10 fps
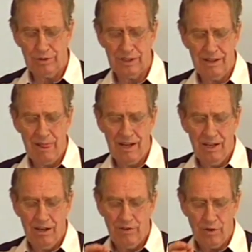For the
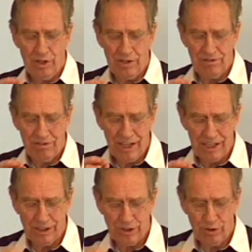flesh
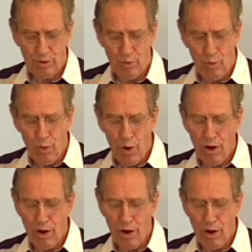warreth